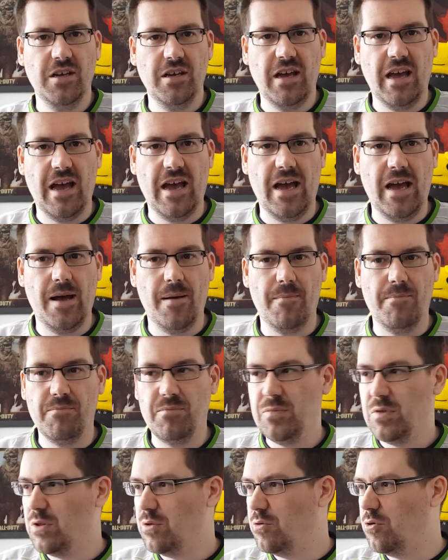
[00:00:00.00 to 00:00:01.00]

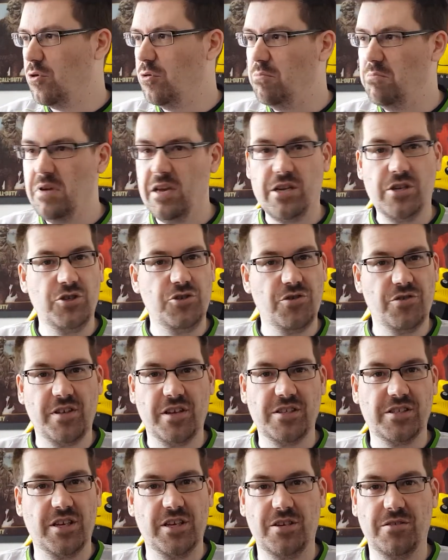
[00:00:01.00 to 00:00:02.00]
making sure
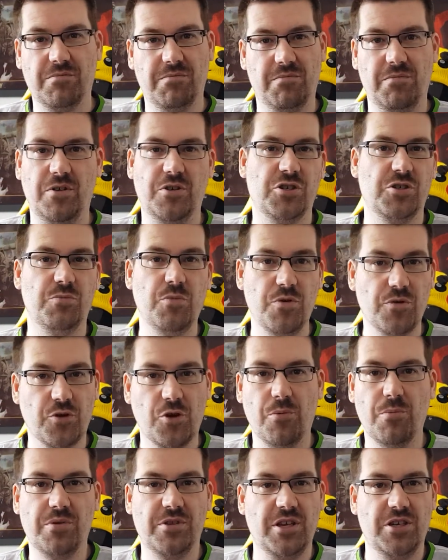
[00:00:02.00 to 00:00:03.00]
things like your smooth
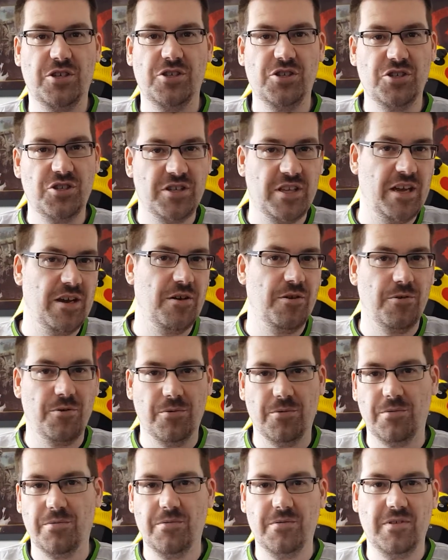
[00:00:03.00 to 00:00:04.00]
competition
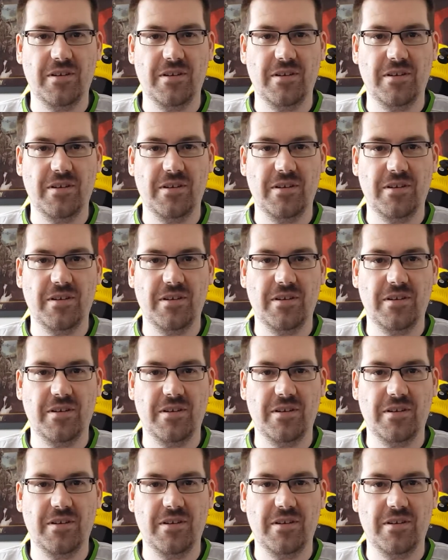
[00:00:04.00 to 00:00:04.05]
style